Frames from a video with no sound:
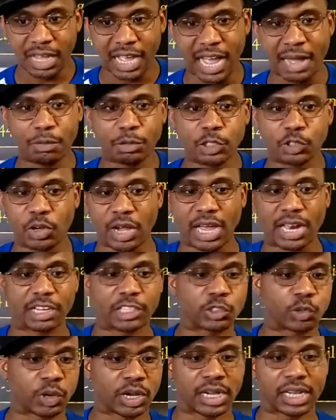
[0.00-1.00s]
I was
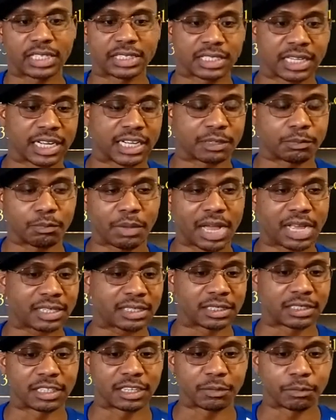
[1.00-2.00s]
trying to translate my
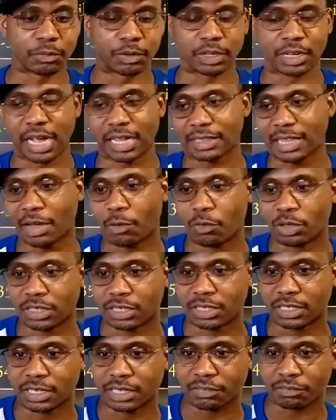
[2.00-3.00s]
stuff, but after I went
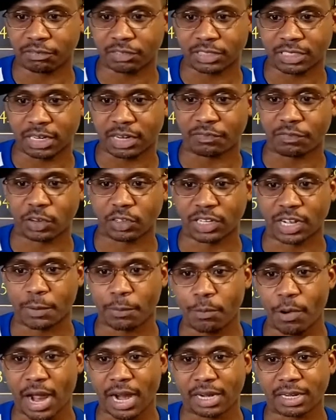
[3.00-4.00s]
through the saw the first day
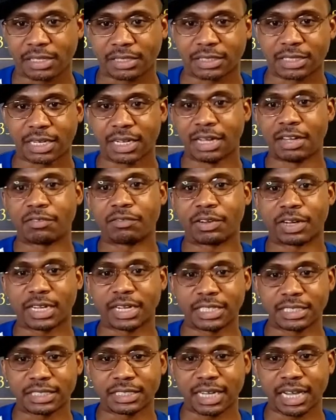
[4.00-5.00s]
of practice for
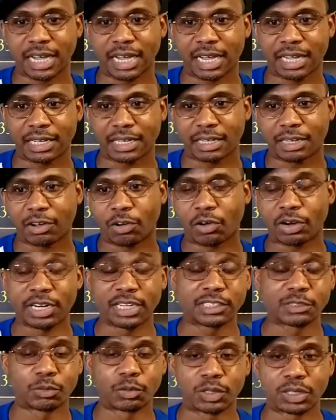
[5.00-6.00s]
Eastside or
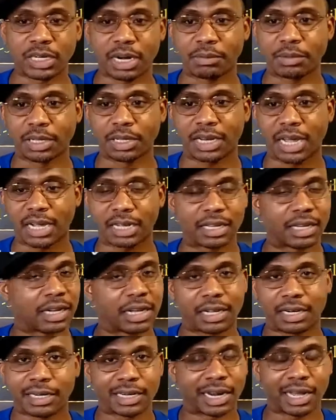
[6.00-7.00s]
Eastwood, I was like,
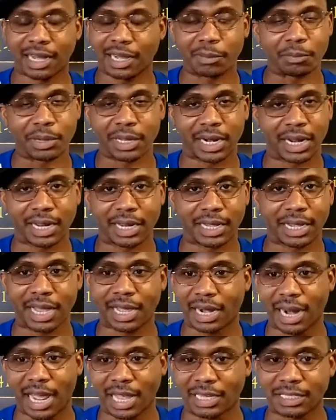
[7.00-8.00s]
nah, man, I ain't
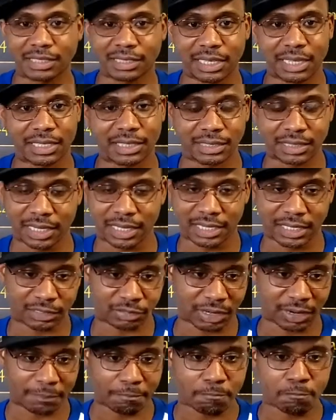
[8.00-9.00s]
got it. I can stand the
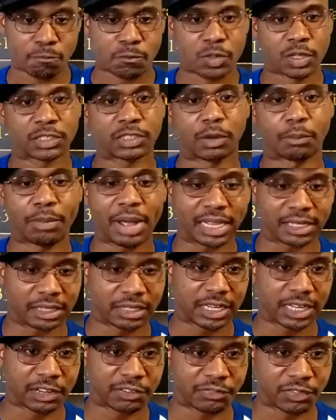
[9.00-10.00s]
stands, right? So back
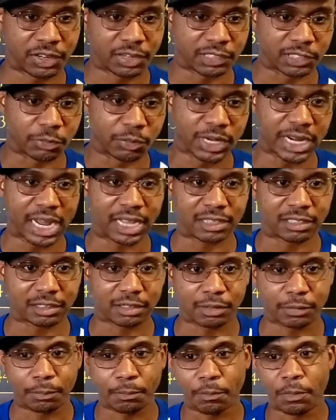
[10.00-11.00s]
in their field, so we out
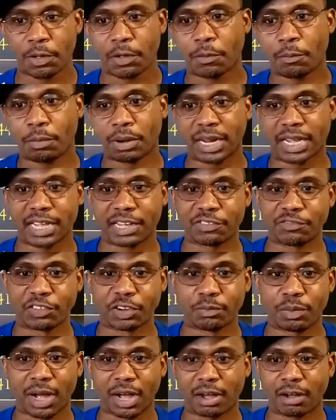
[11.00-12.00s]
there playing
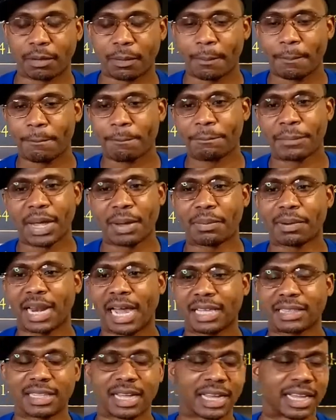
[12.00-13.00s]
football. People
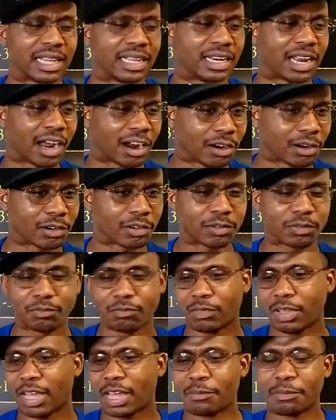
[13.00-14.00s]
out there getting
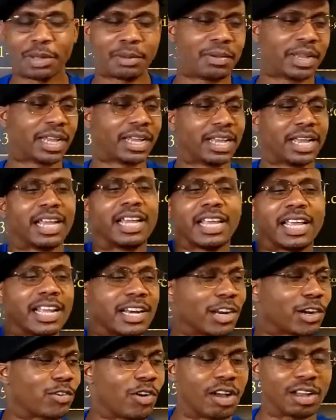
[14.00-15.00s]
hurt. People get hit,
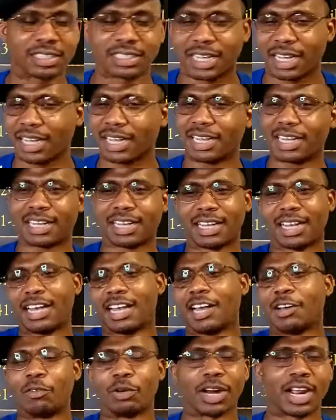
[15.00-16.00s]
hit across the head
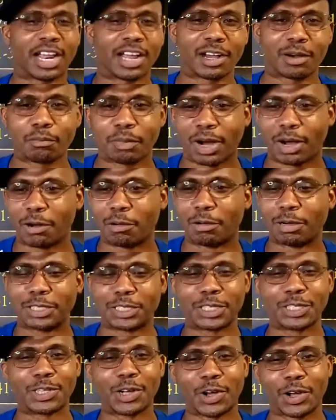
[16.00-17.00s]
with
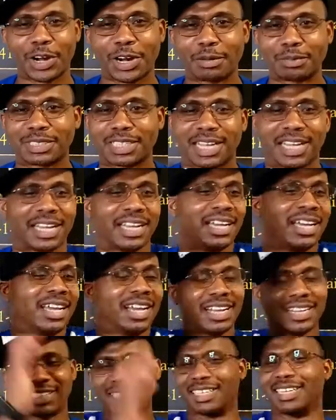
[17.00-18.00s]
elbows. You know what I'm saying?
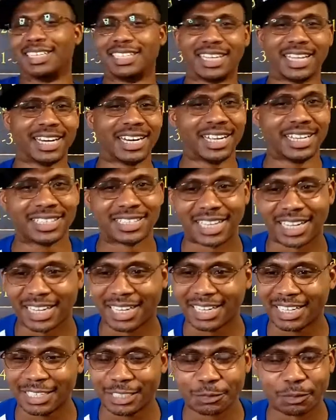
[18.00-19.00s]

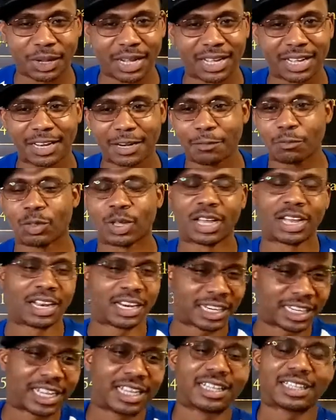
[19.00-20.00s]
DDTs, man.
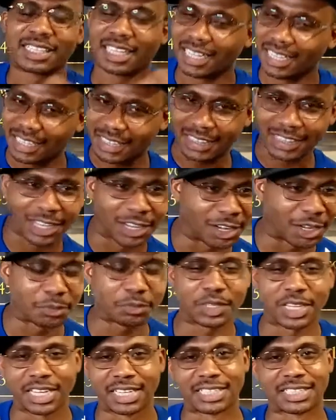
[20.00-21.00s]
Getting getting
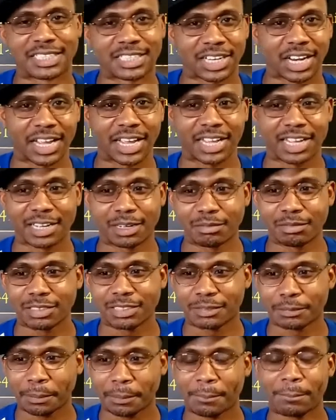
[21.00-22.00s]
thumped, getting
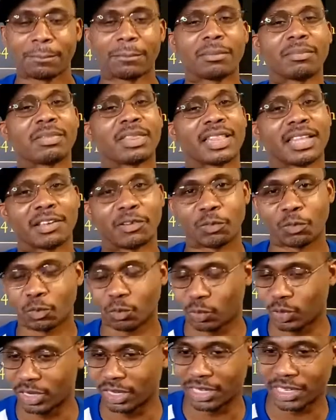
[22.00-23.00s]
slammed.
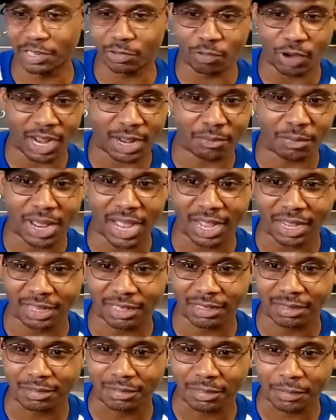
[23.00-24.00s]
We'll get right back
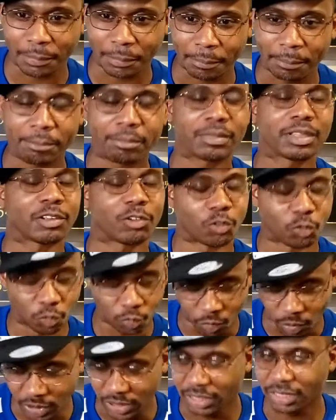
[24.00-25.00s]
up,
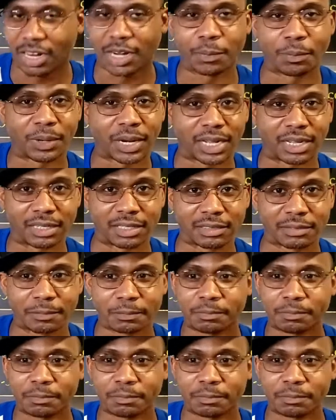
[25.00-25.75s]
run another play.